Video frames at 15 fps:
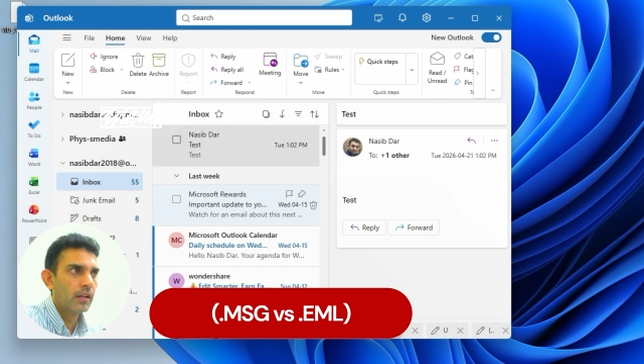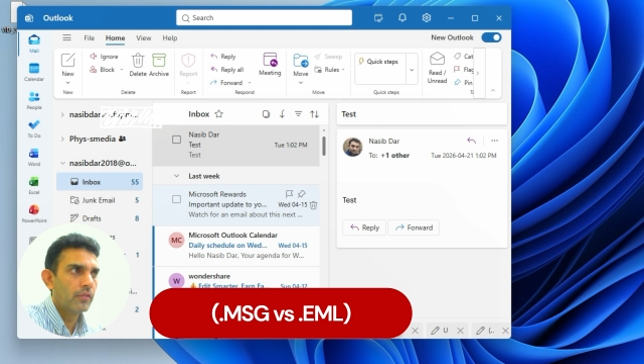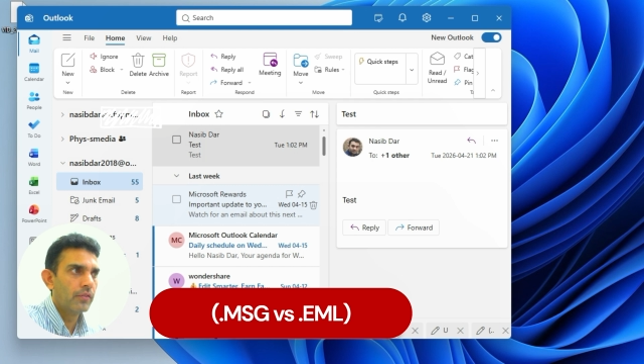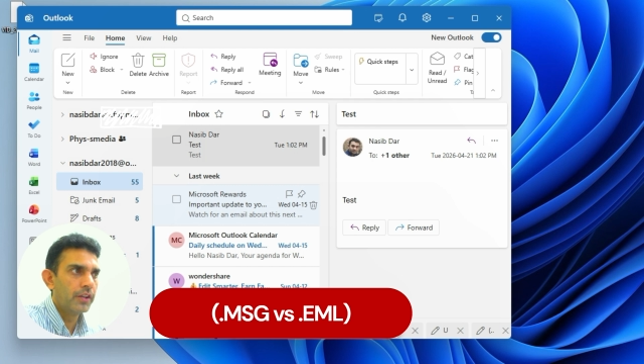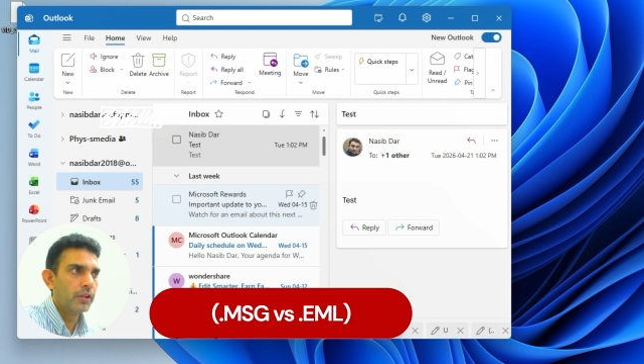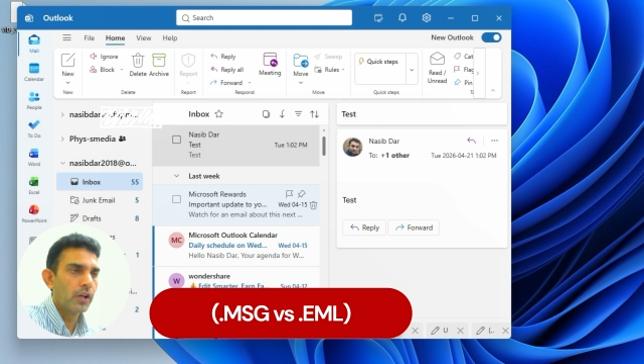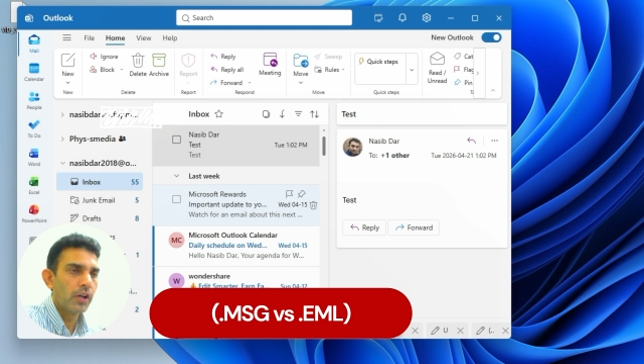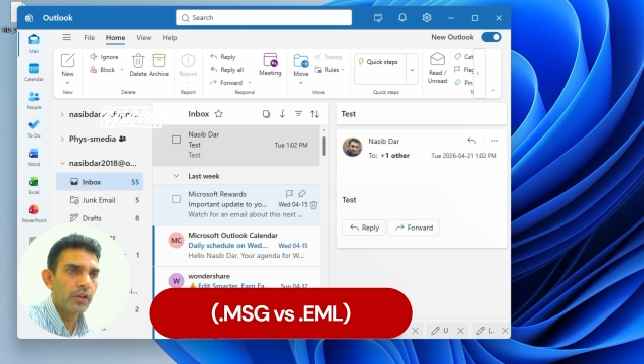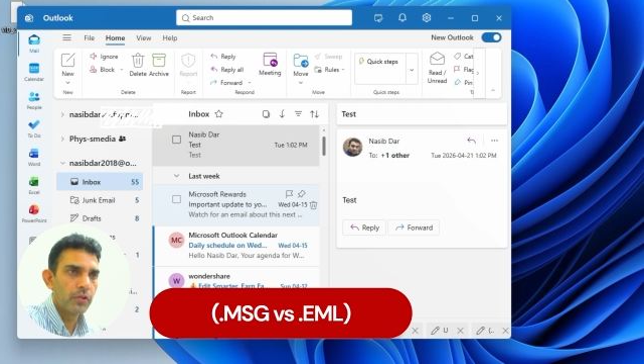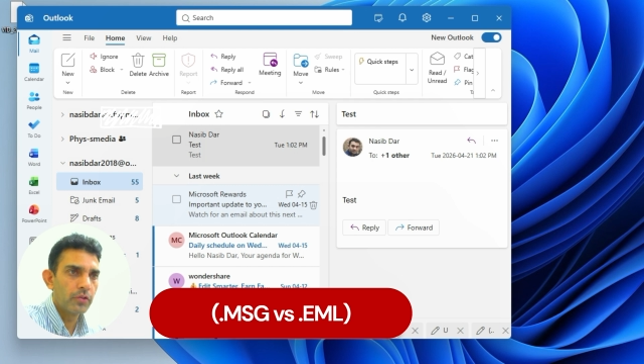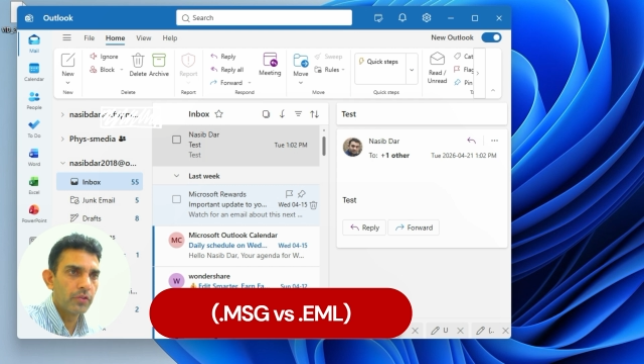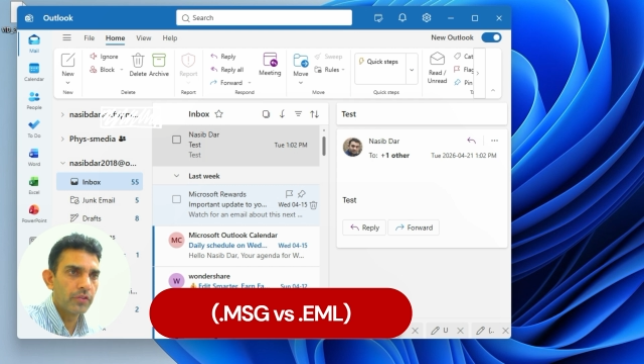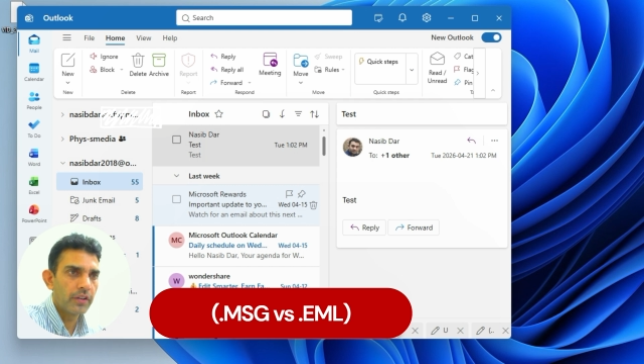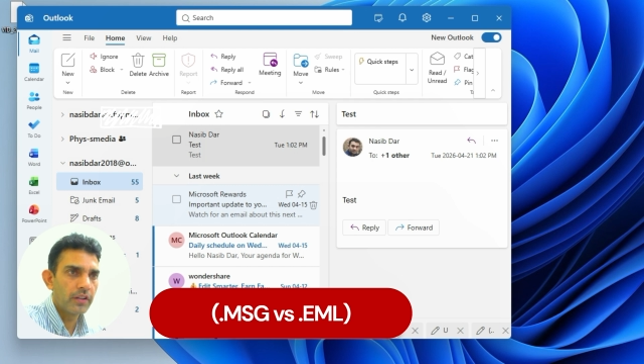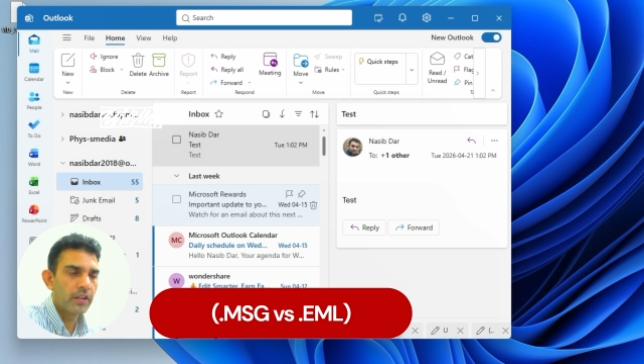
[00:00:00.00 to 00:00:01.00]
When you are
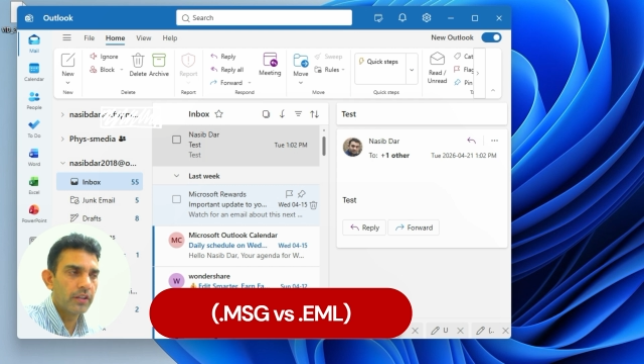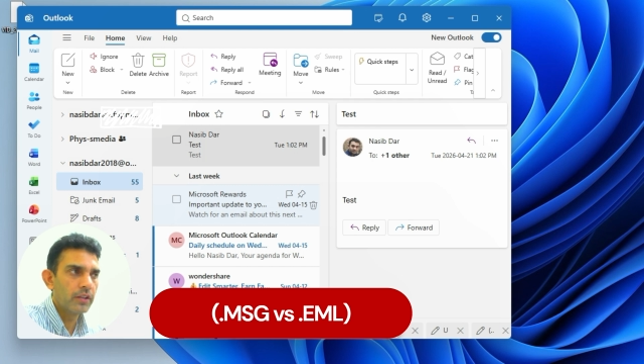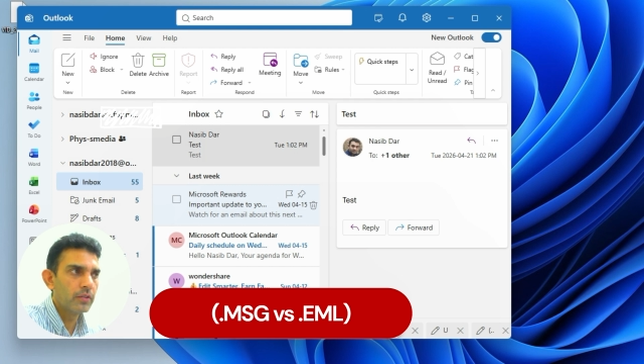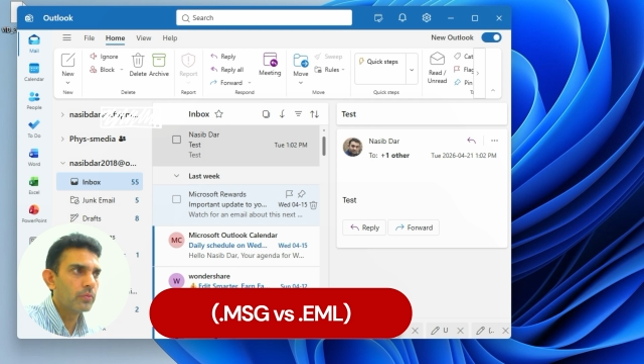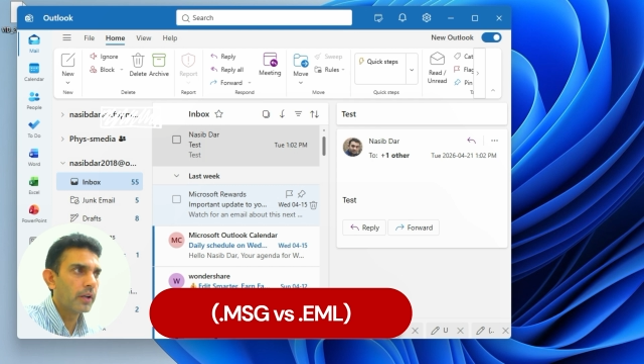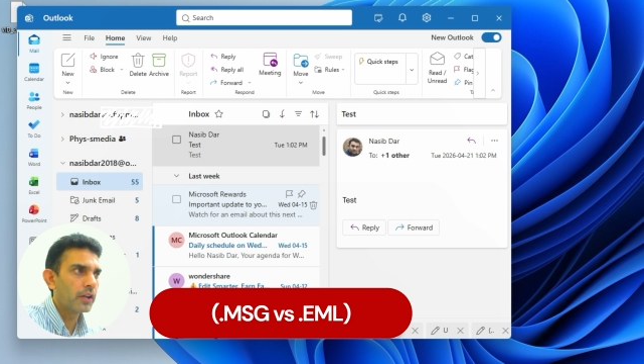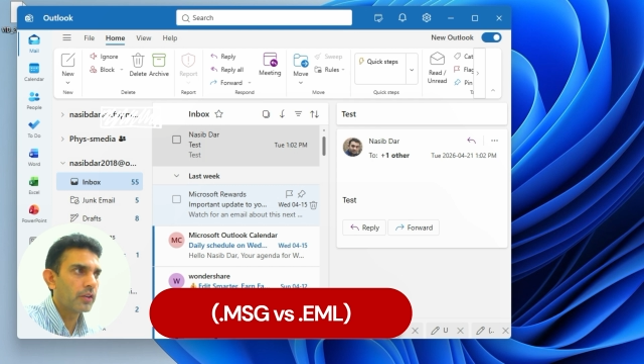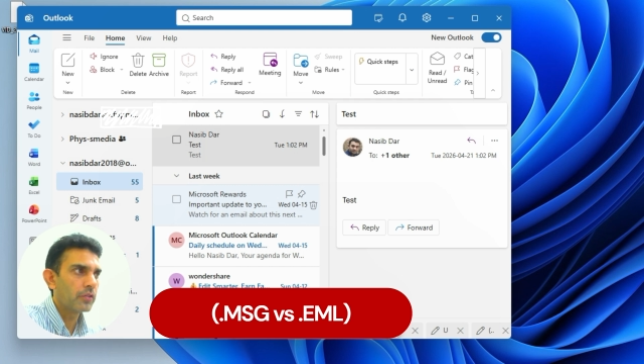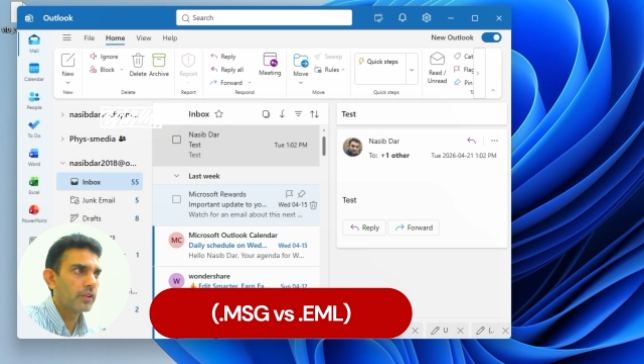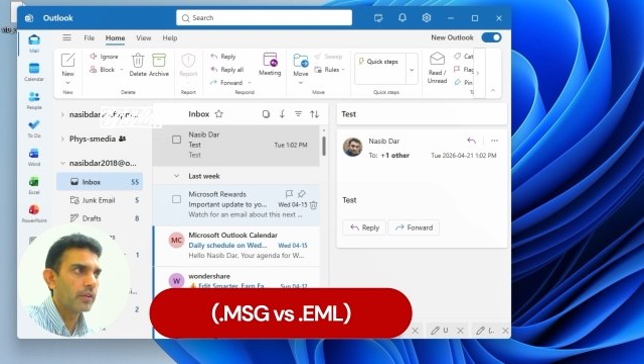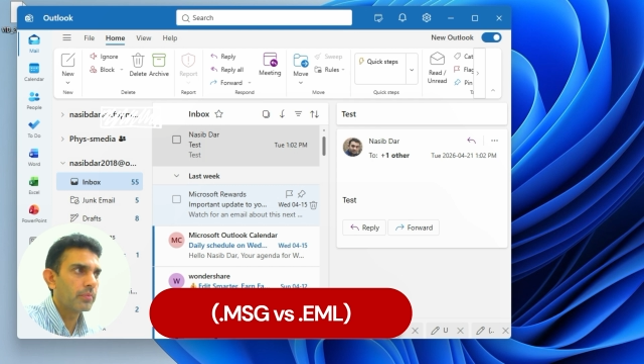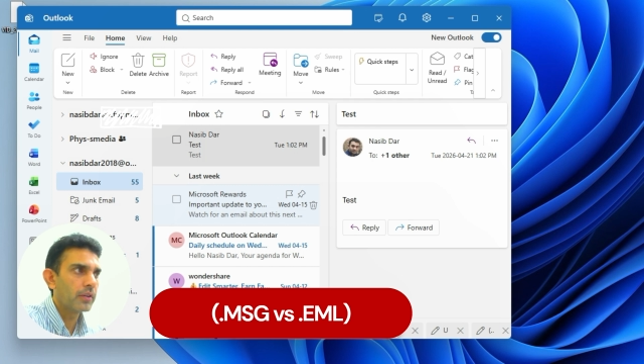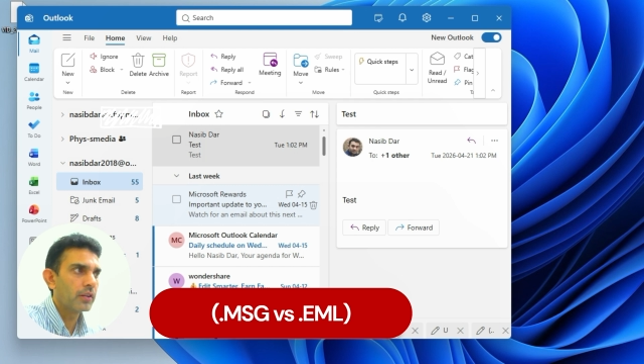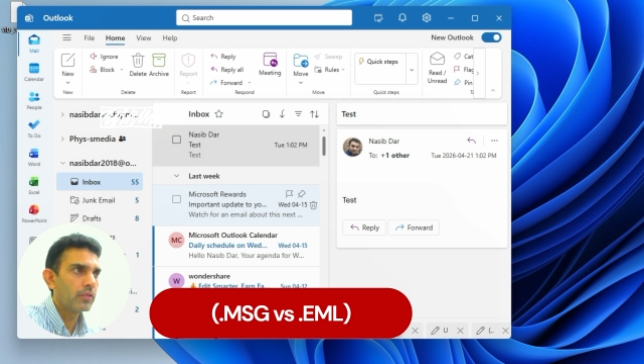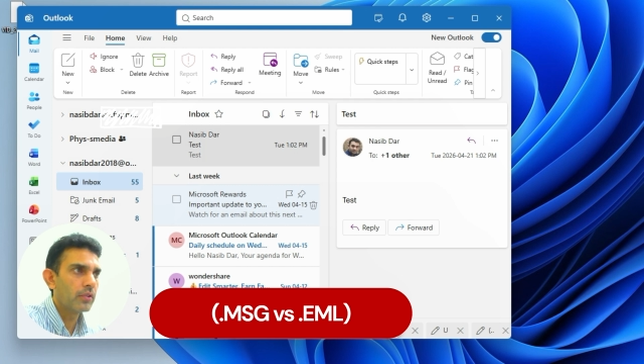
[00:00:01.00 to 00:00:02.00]
using the new
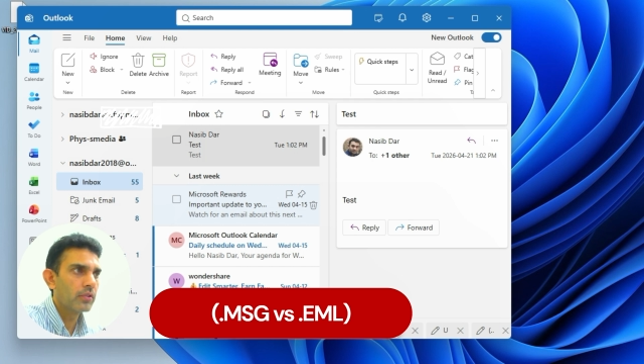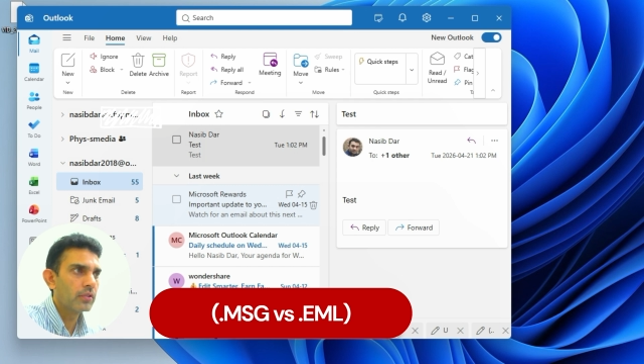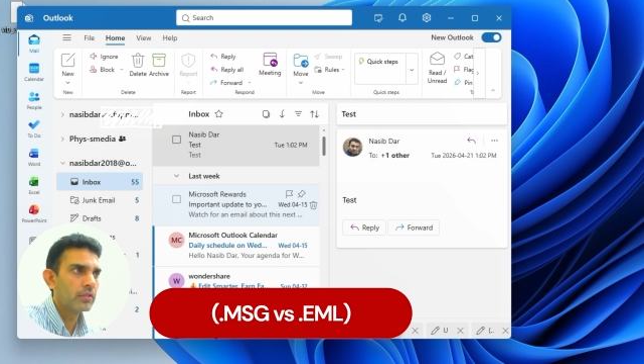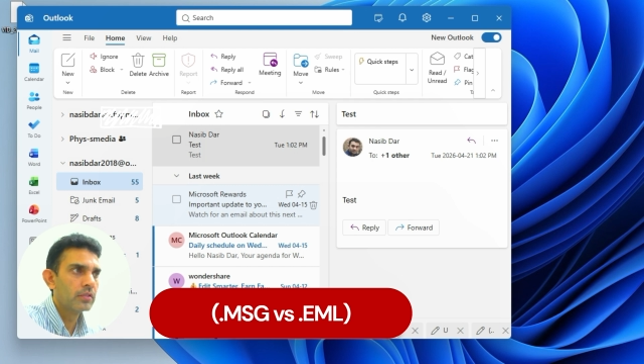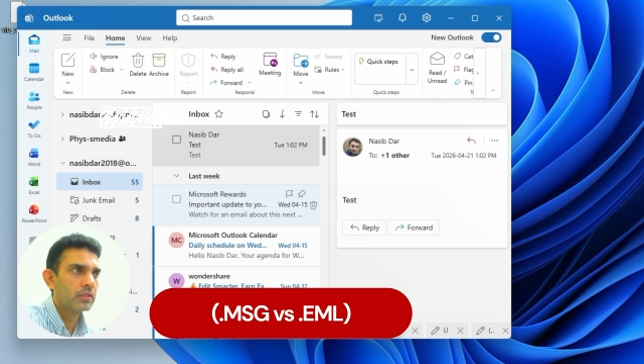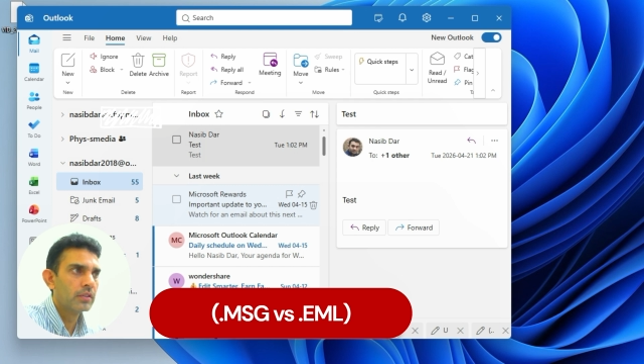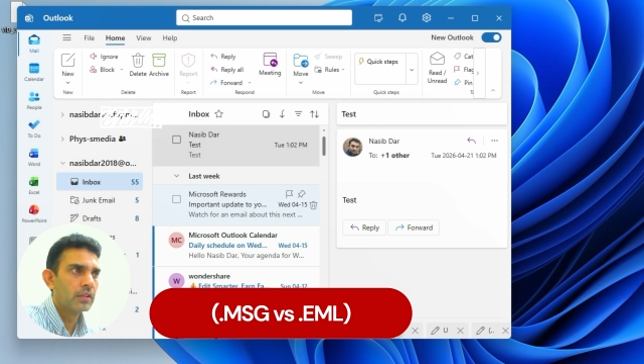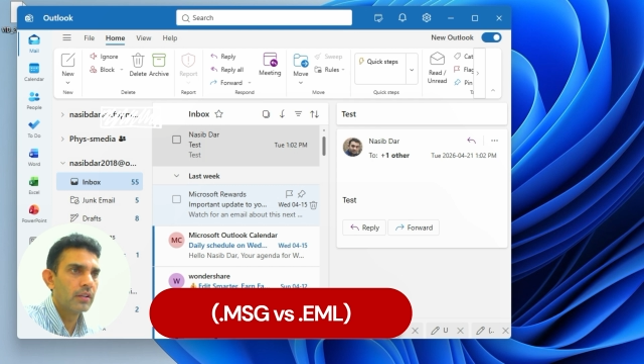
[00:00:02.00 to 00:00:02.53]
Microsoft Outlook